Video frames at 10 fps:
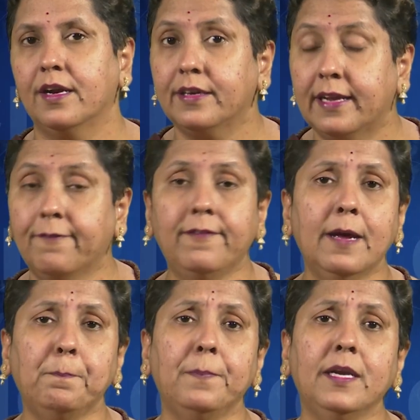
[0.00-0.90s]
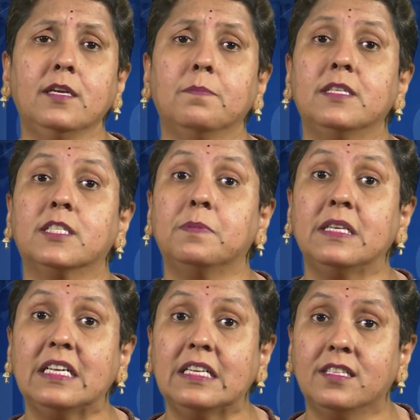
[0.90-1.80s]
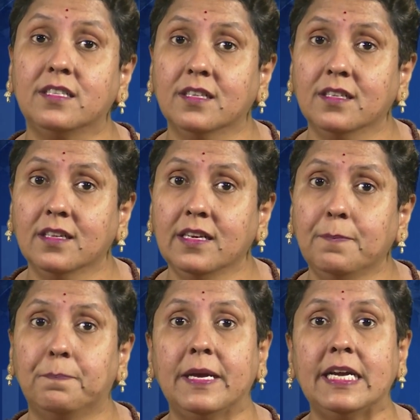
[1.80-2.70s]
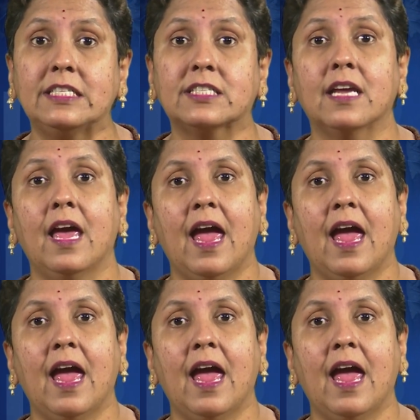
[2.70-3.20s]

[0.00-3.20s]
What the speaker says: Development must be internally based